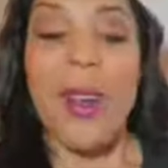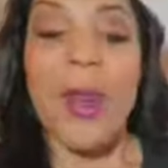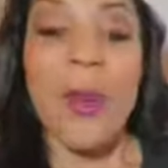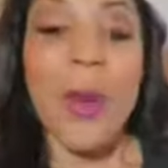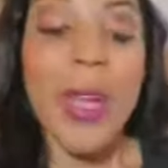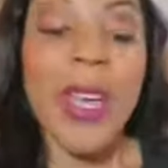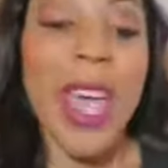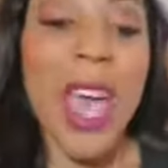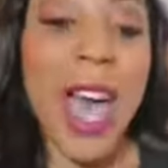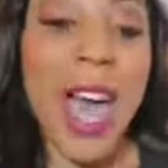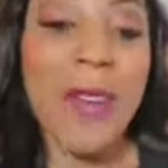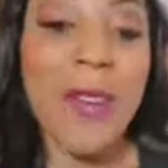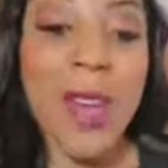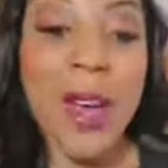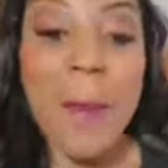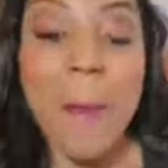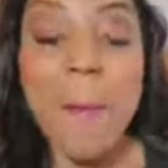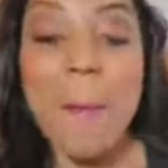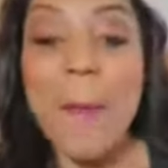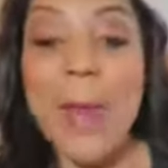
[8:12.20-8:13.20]
we
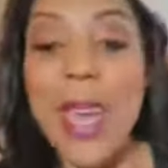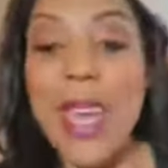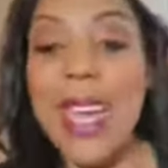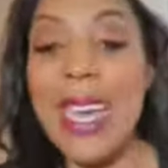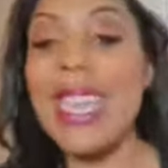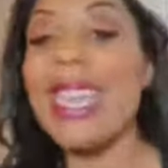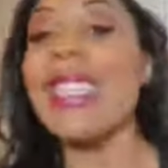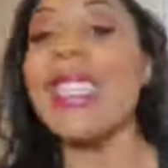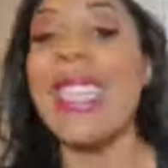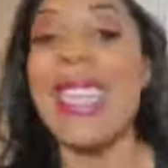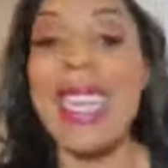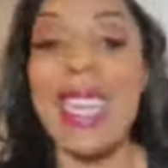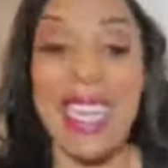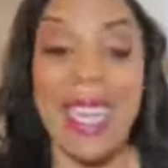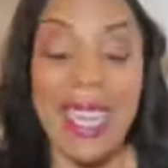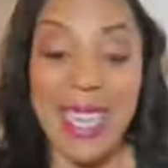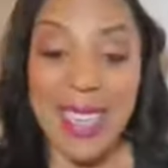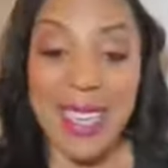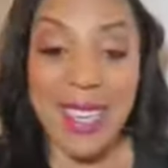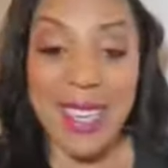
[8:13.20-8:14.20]
have
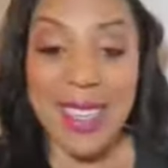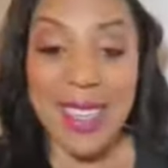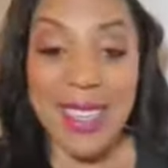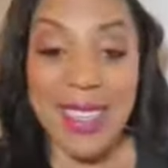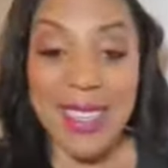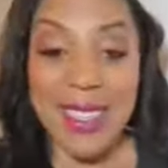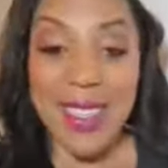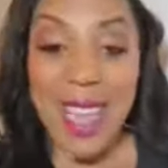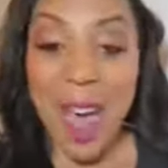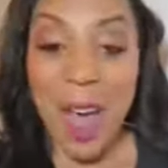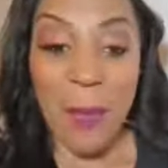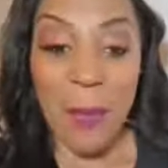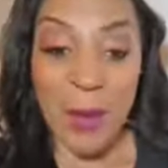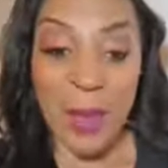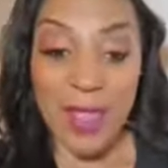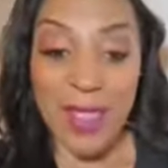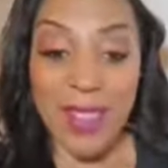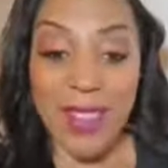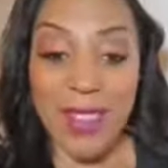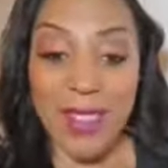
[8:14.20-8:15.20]
amazing
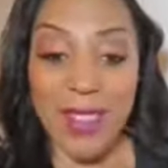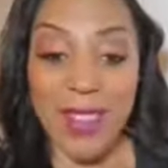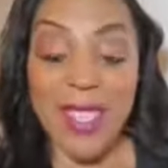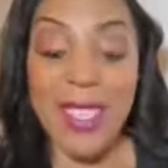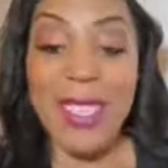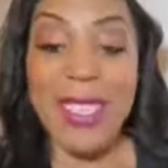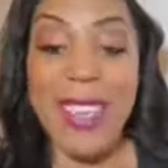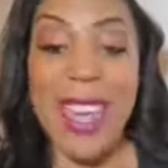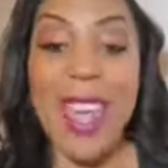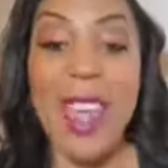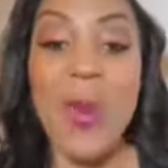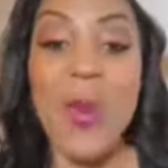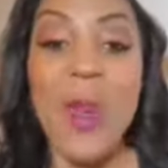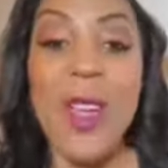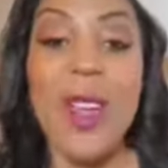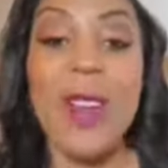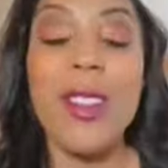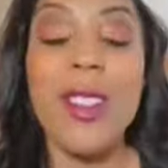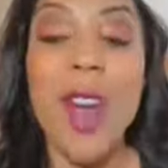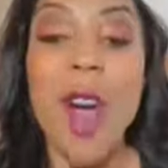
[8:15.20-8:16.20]
topics. Today
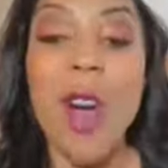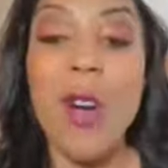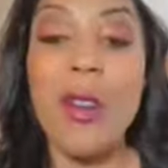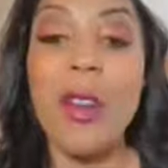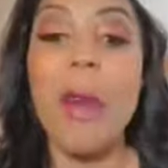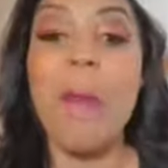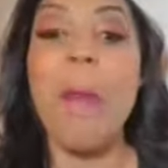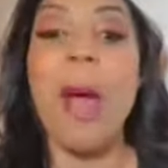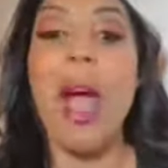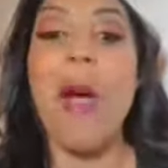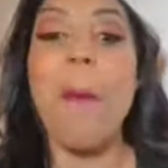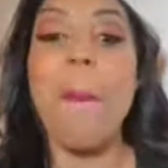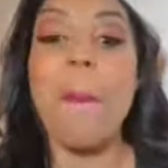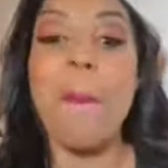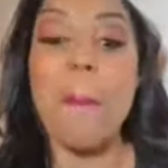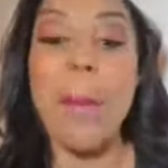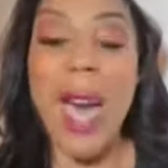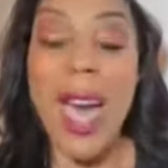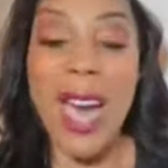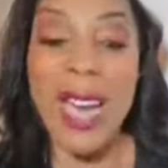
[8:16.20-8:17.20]
we are talking about
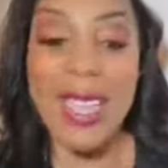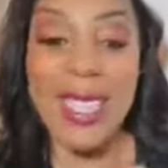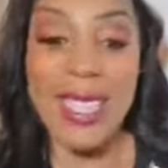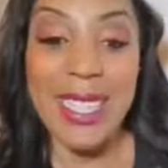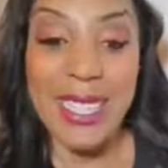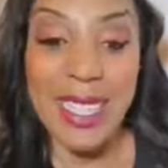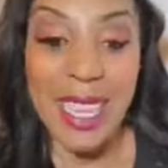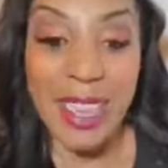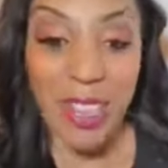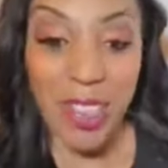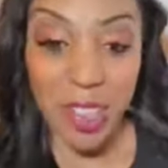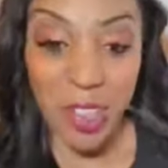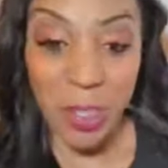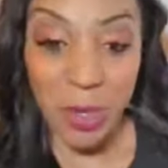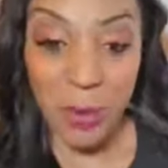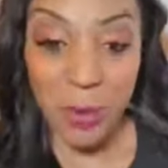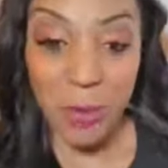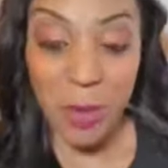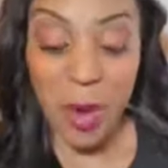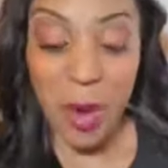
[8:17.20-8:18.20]
mindset
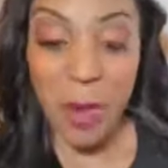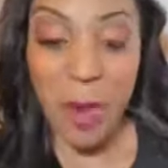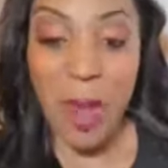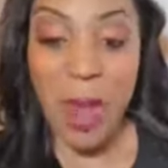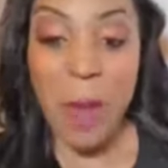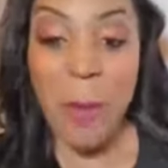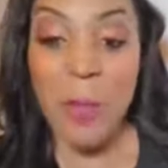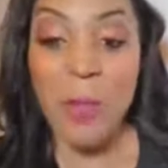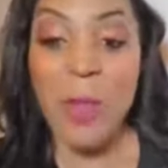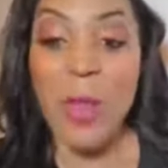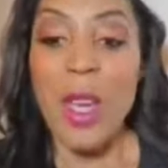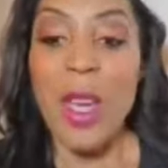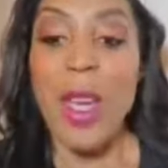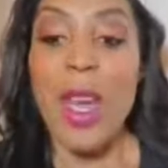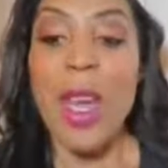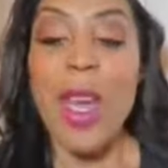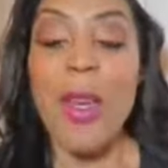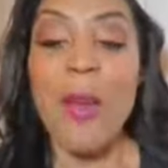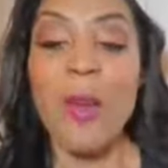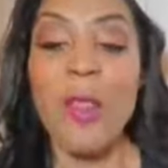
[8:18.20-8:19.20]
shift. All right.
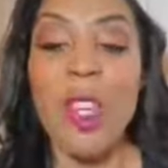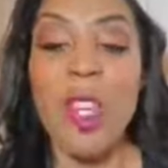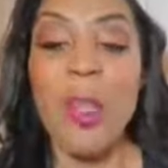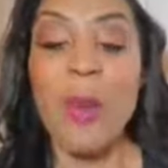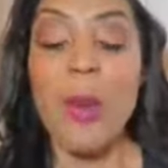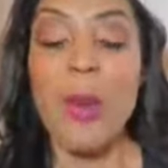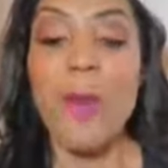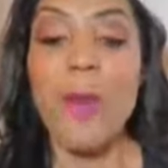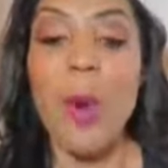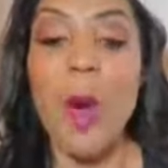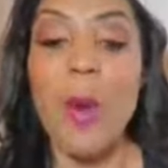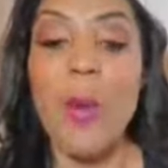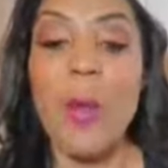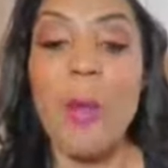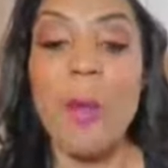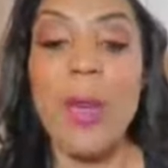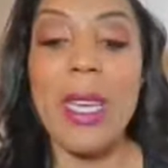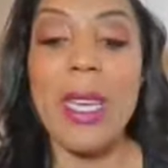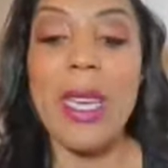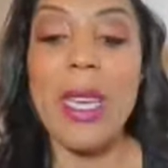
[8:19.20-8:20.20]
And just before
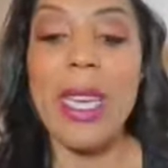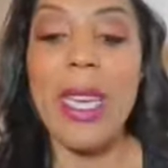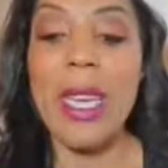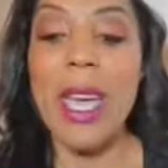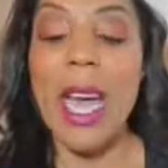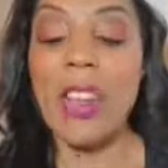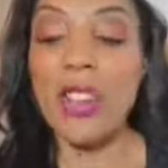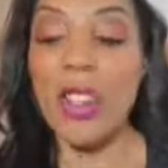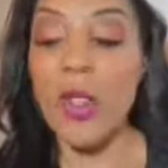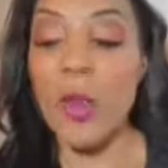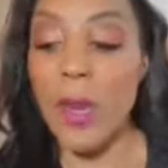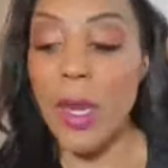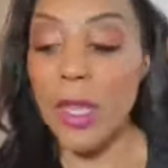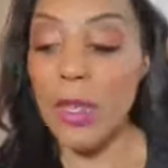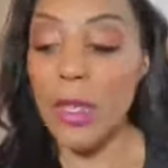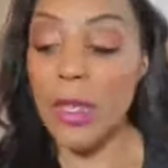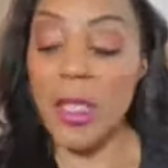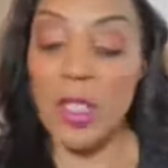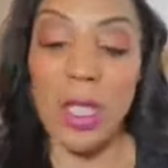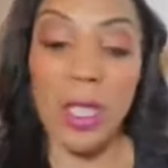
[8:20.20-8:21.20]
we begin, I just
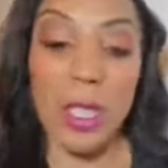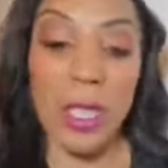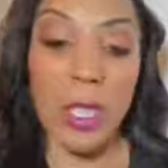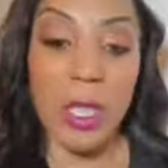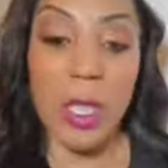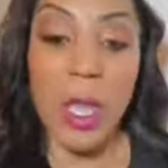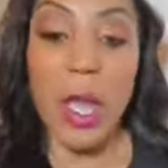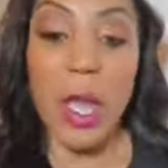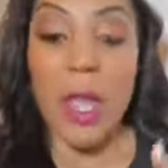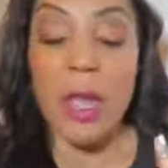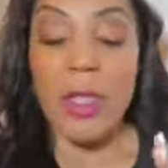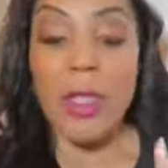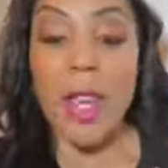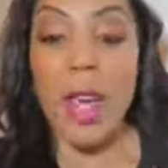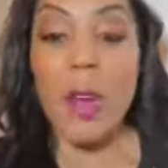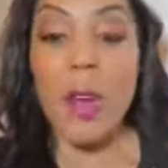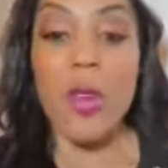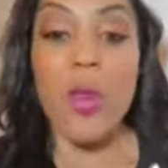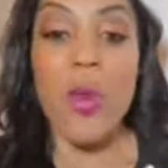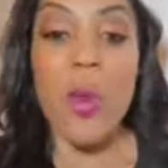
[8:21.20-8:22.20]
wanted to just
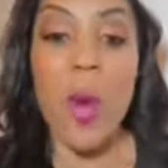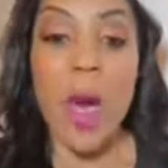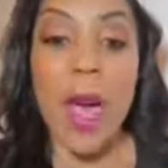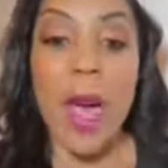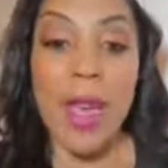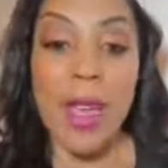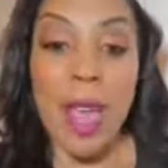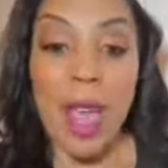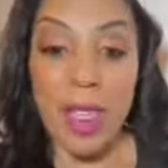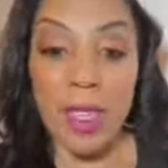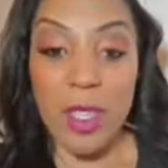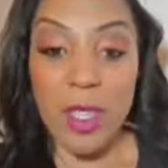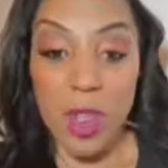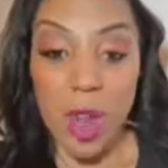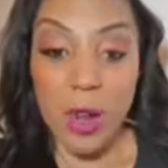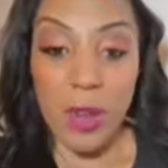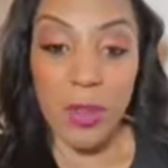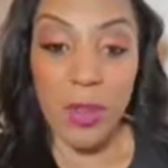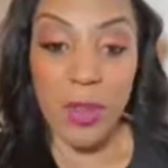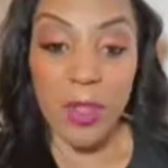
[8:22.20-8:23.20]
tell you why I
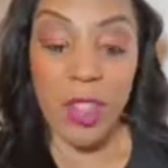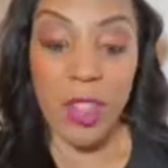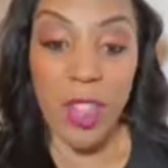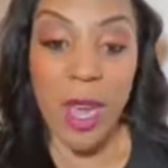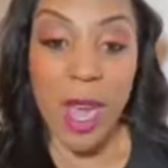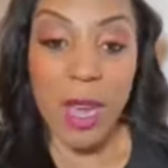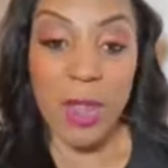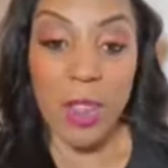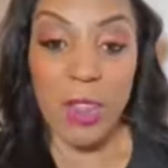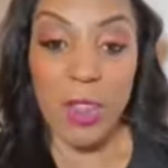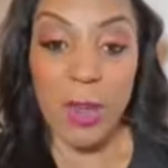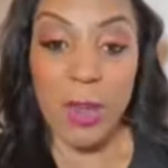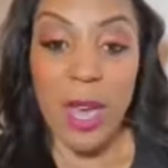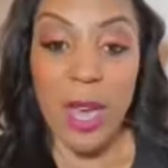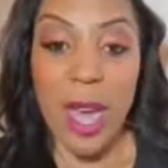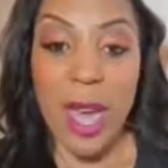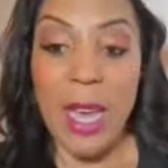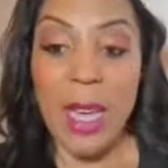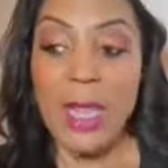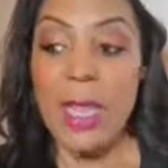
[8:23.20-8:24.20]
started this challenge, you
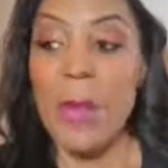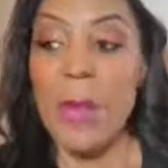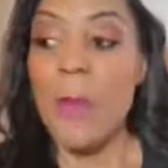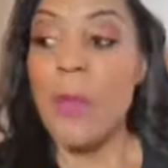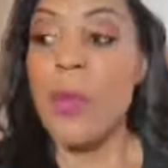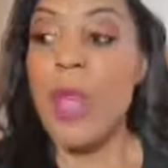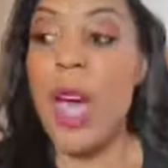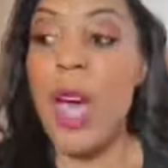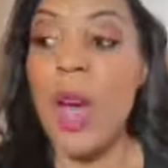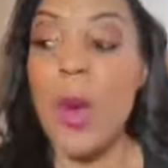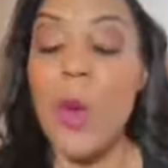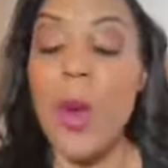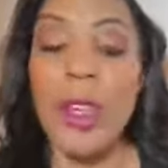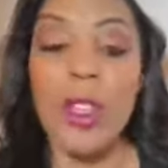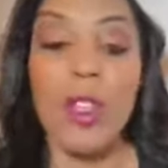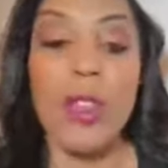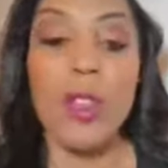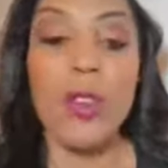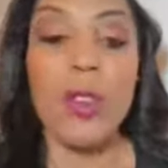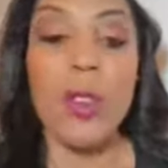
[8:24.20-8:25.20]
guys. I
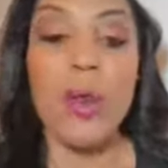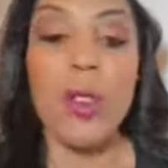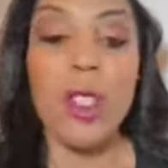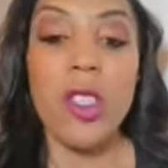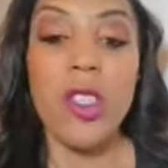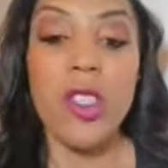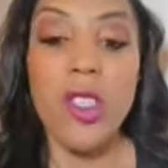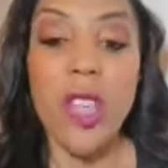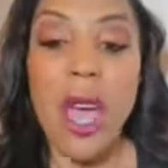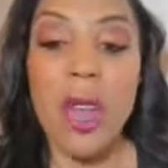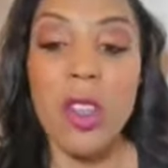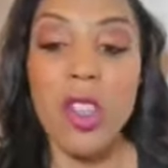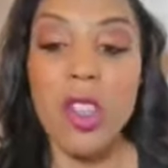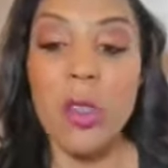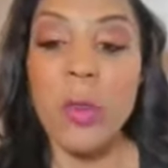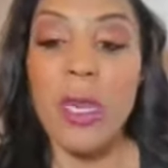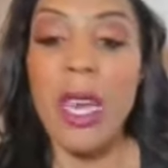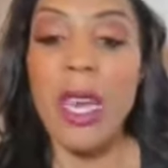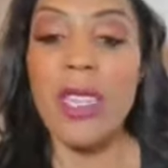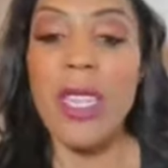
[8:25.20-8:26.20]
wanted to do this
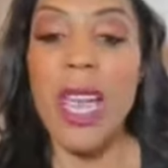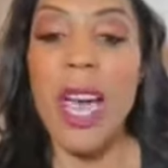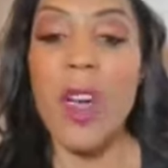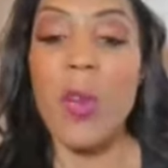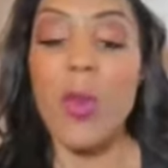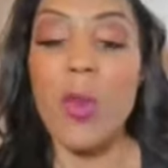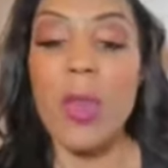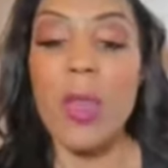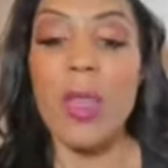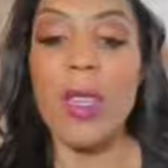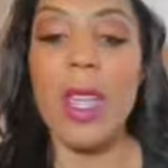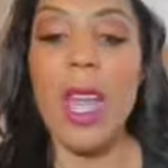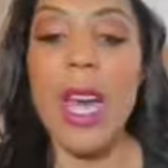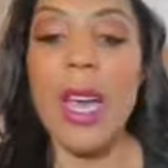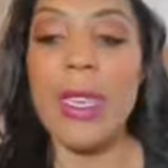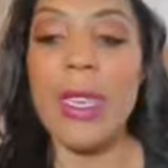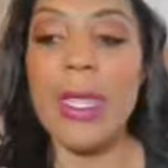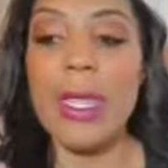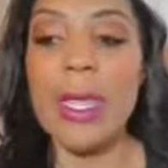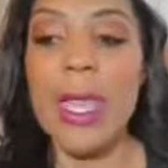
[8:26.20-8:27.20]
challenge because I
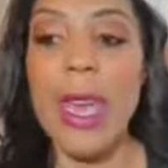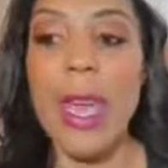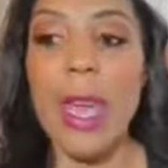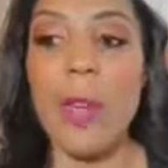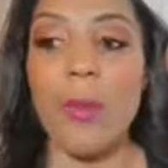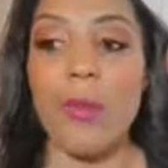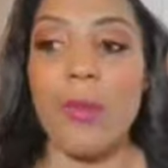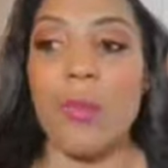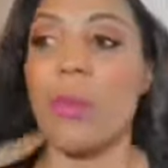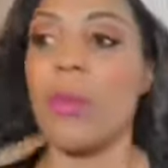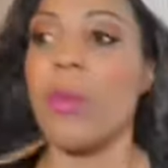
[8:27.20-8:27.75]
realized that